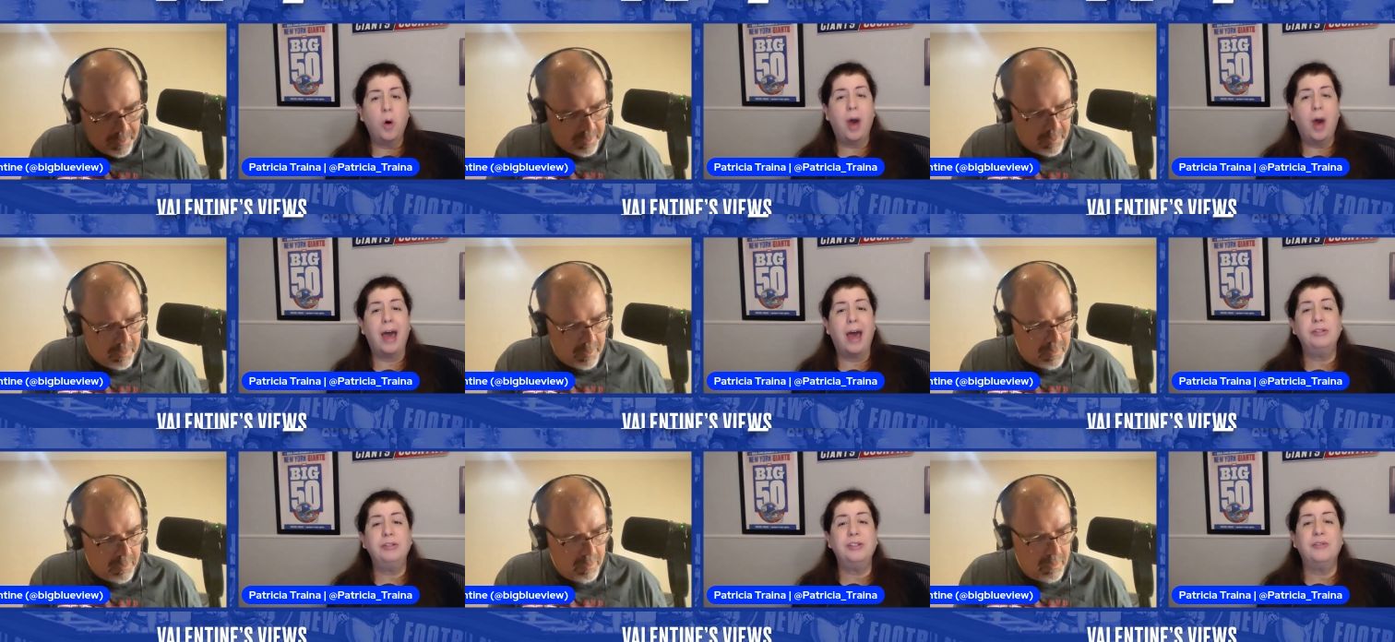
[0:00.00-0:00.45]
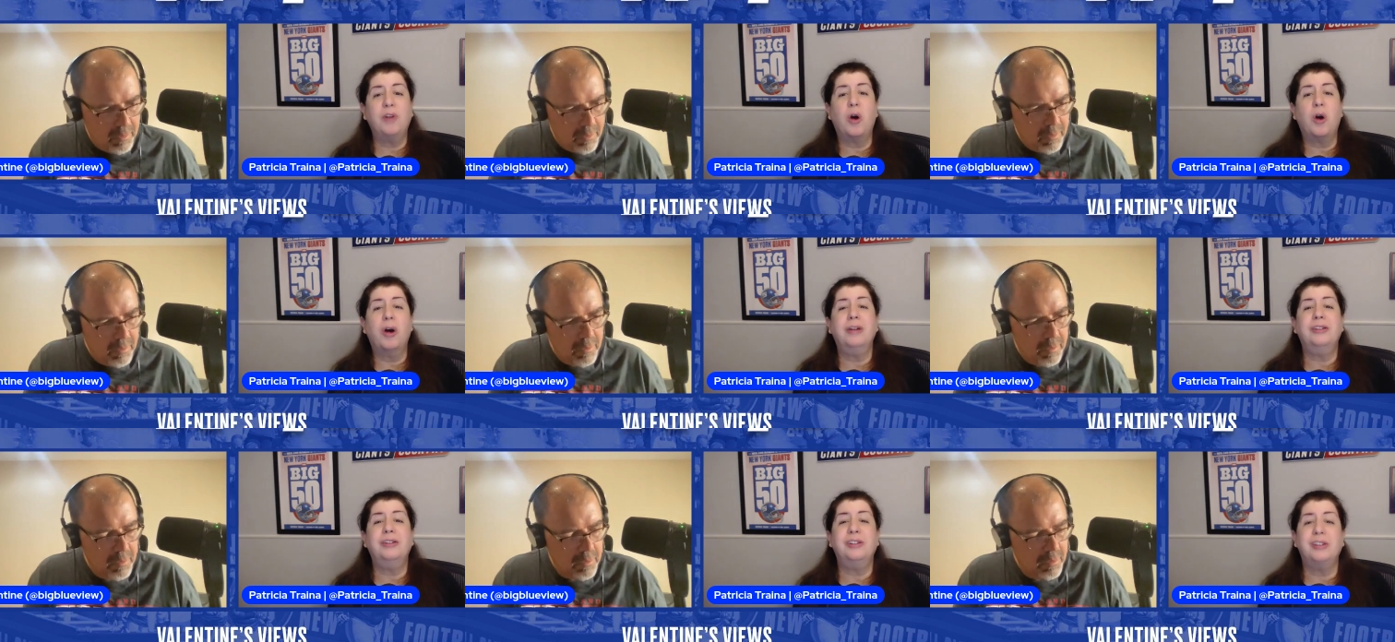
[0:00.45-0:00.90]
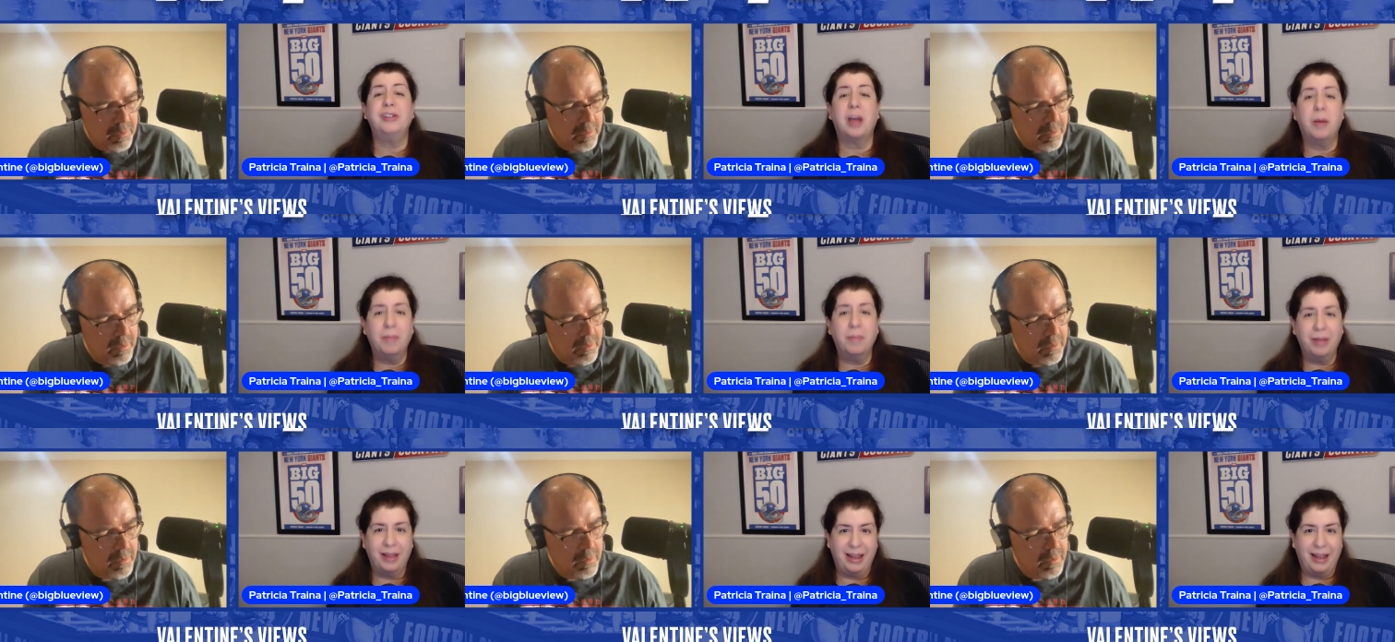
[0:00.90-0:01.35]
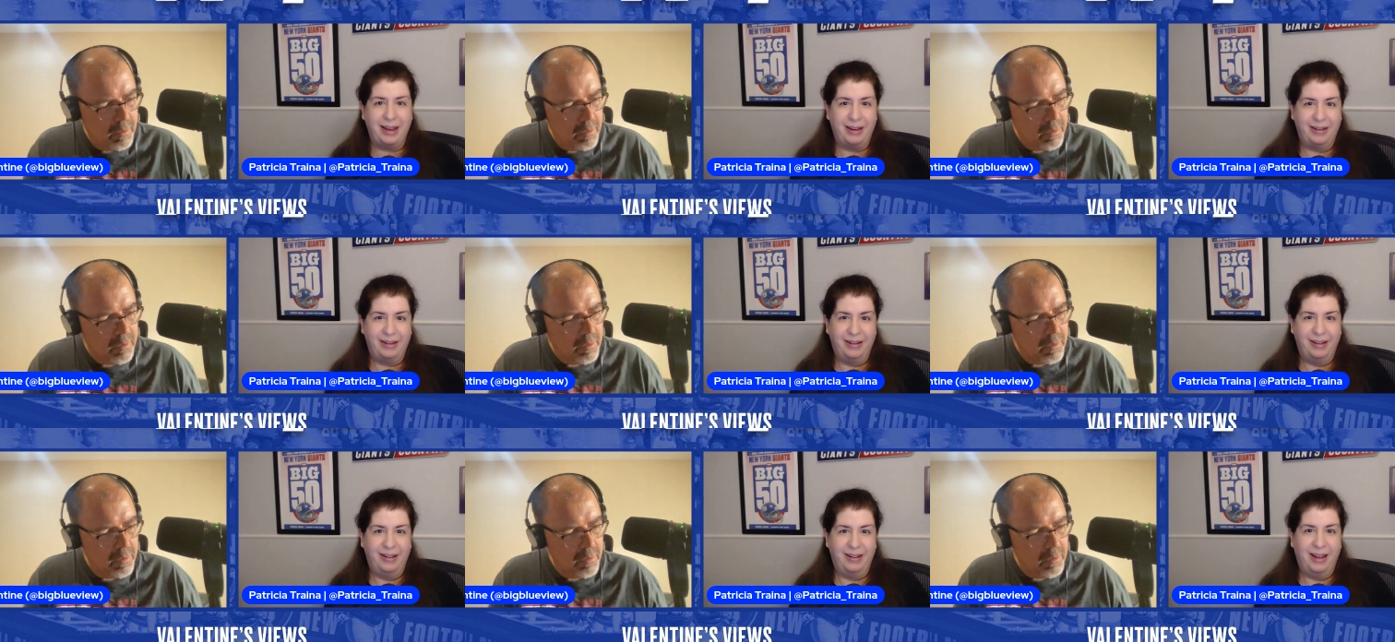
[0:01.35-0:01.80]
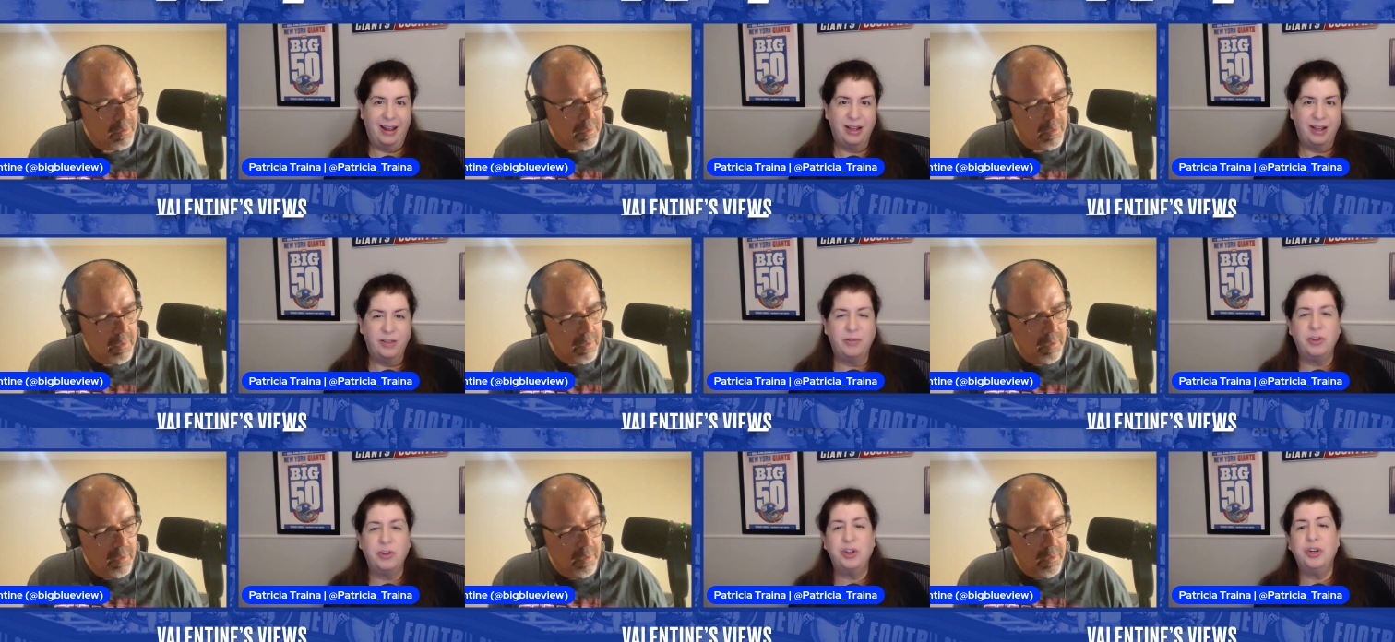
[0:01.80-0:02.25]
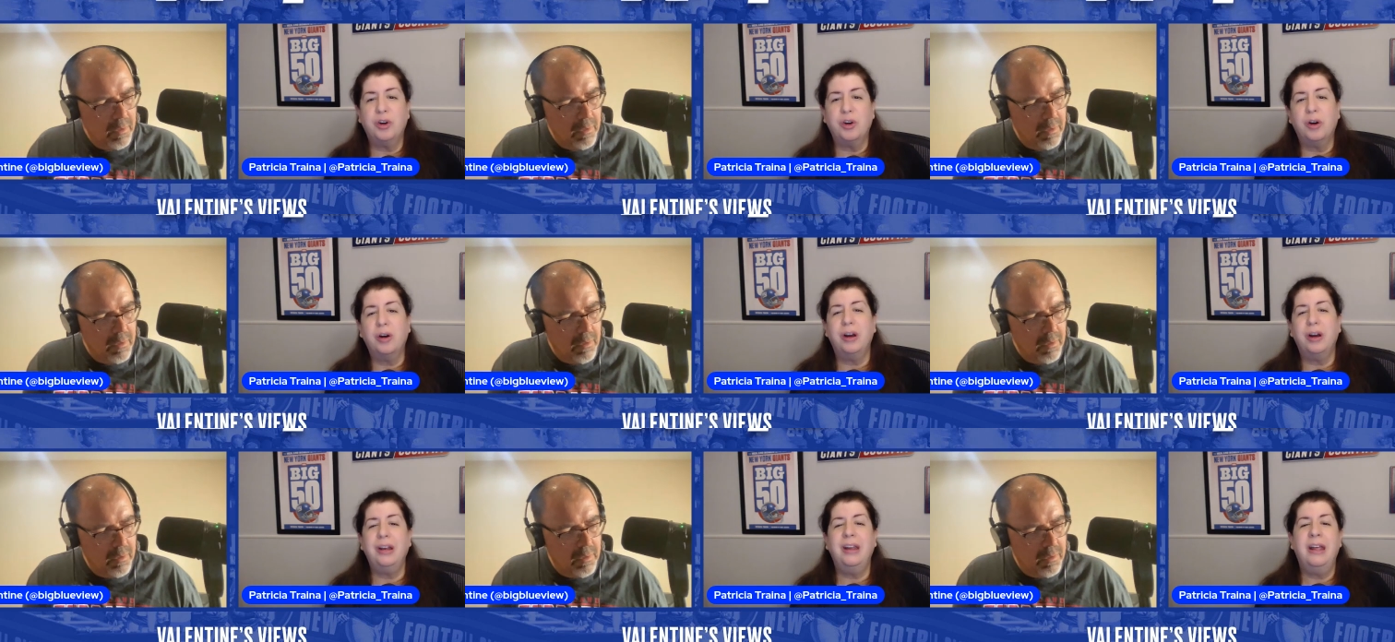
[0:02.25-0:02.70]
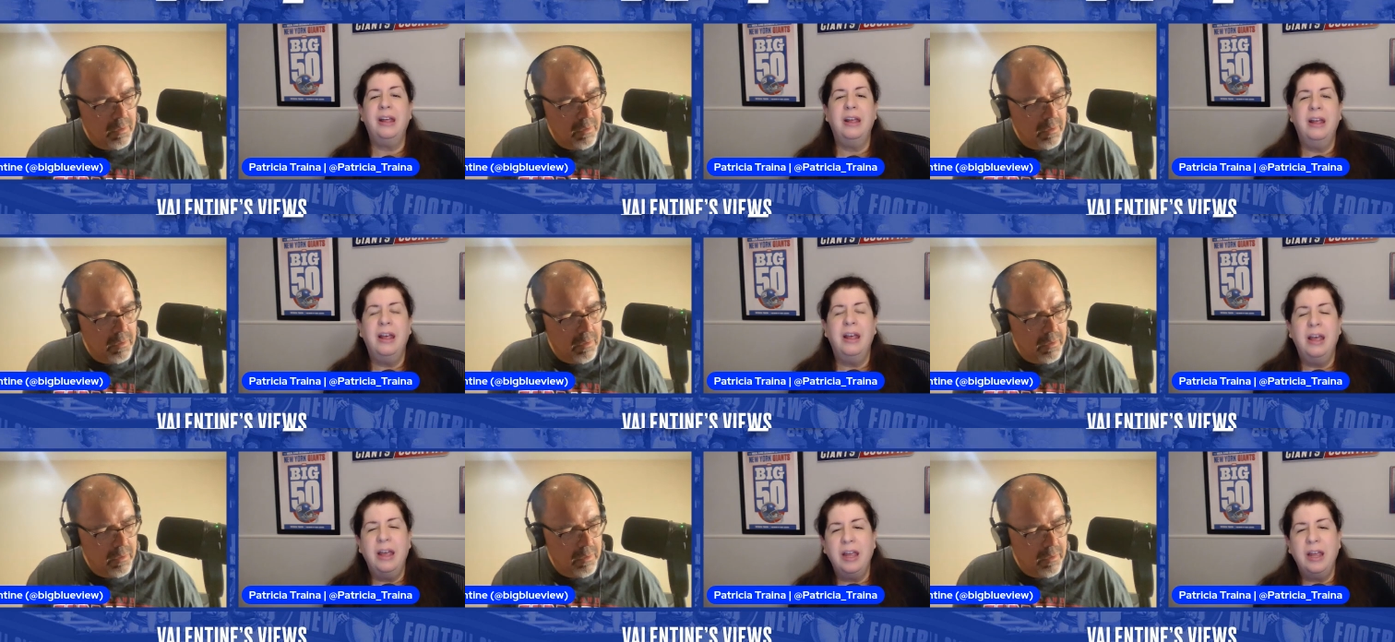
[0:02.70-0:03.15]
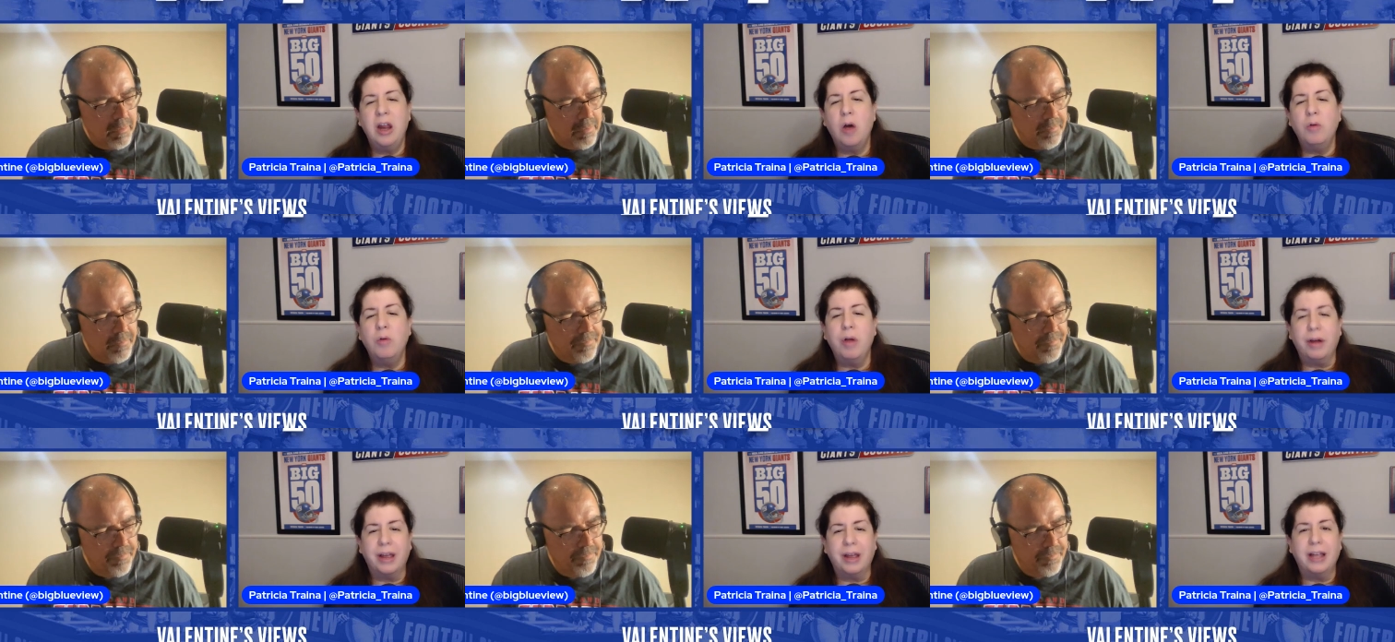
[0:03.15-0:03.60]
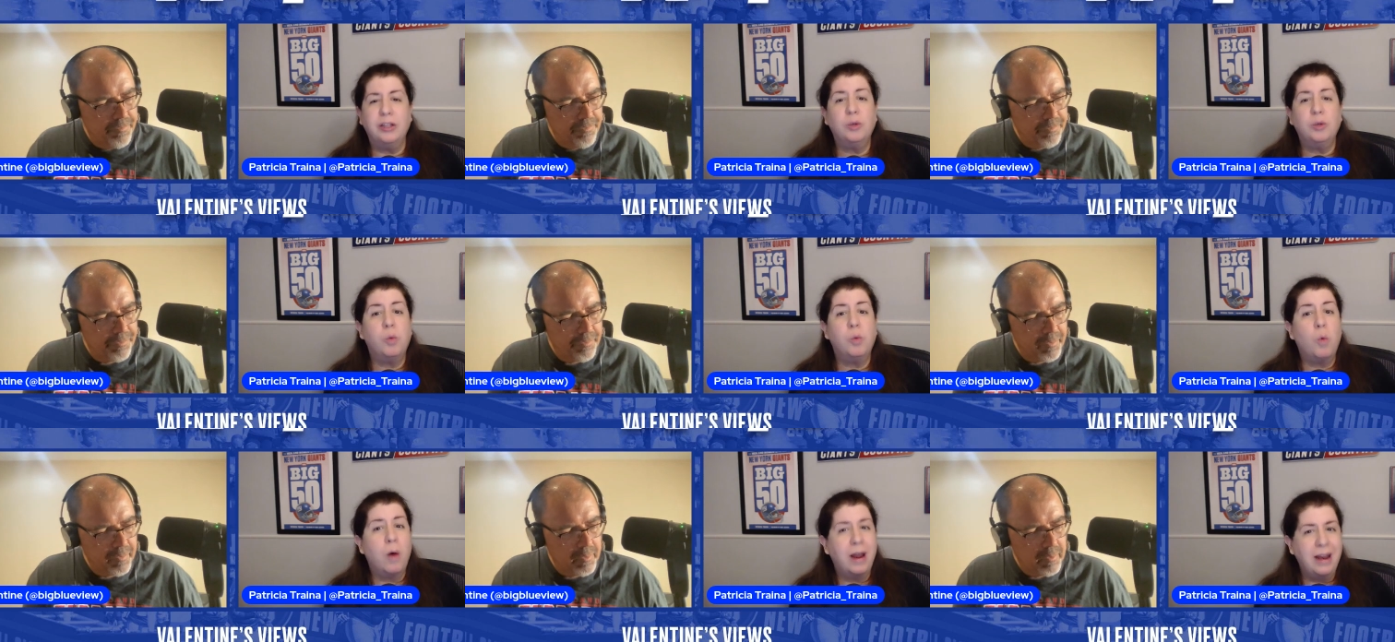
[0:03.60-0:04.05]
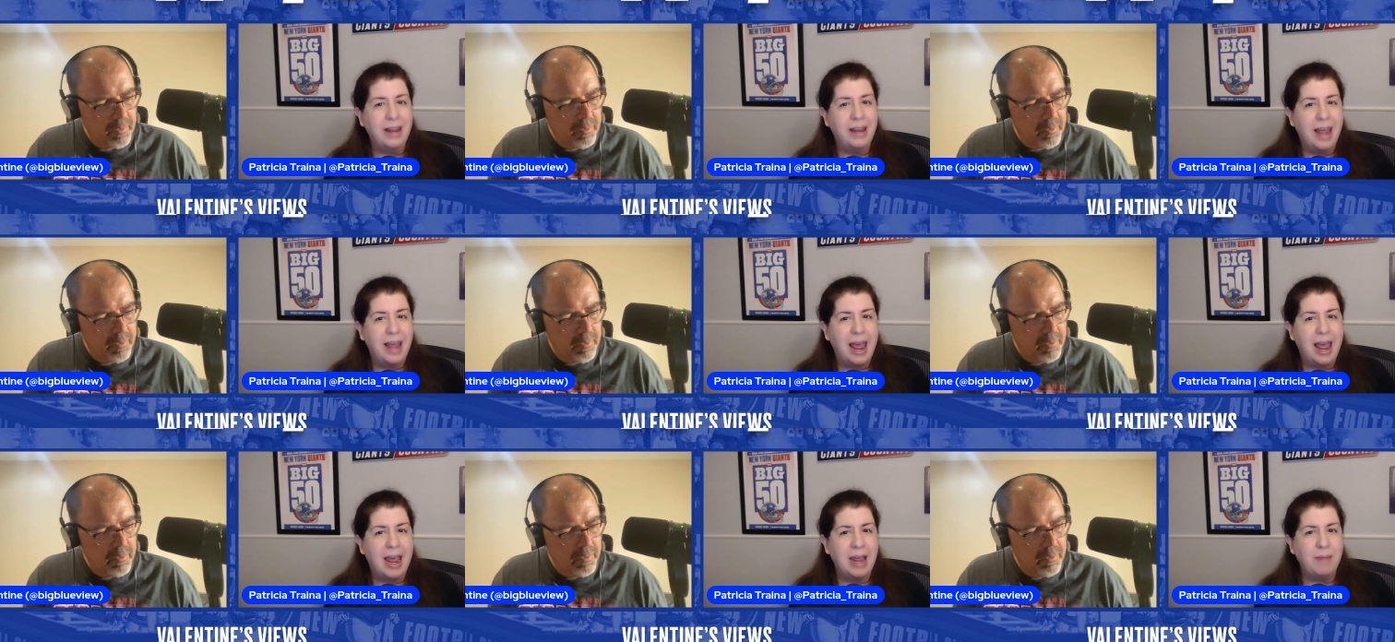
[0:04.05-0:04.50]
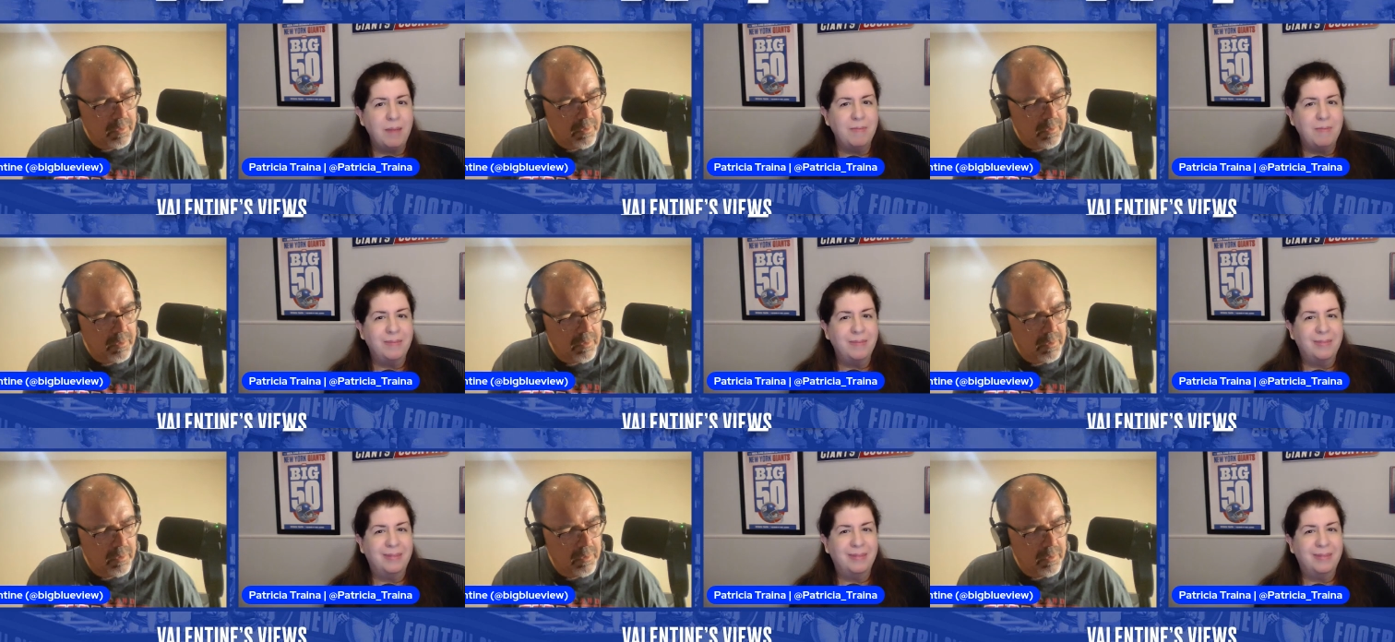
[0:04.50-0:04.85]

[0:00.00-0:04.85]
Speaker 1: house of cards tumbling. That's for sure. And you know, look, it's one game.